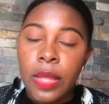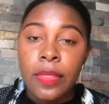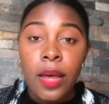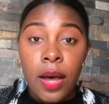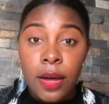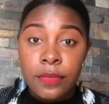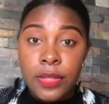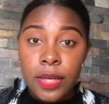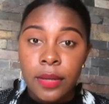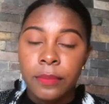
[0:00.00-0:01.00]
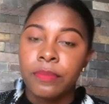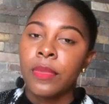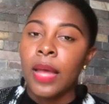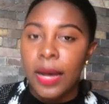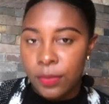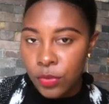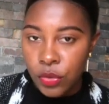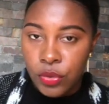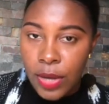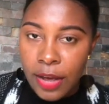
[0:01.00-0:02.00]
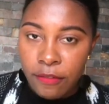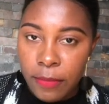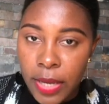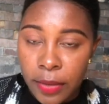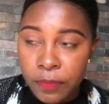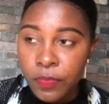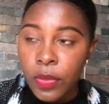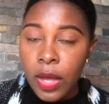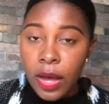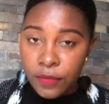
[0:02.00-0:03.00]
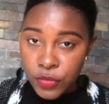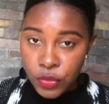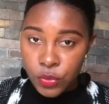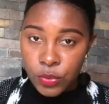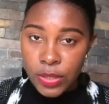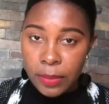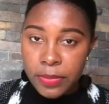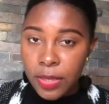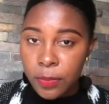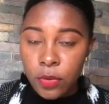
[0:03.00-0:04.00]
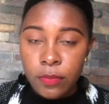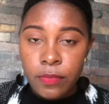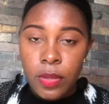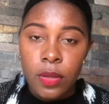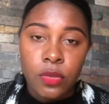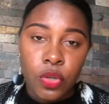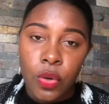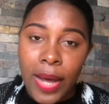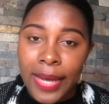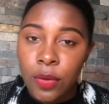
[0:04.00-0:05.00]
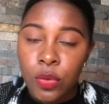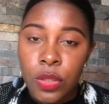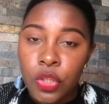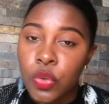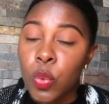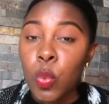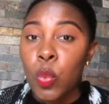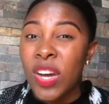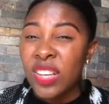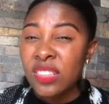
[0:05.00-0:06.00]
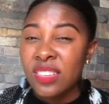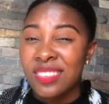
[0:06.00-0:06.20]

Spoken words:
Thereafter, I would also have my after school timetable. So I only took one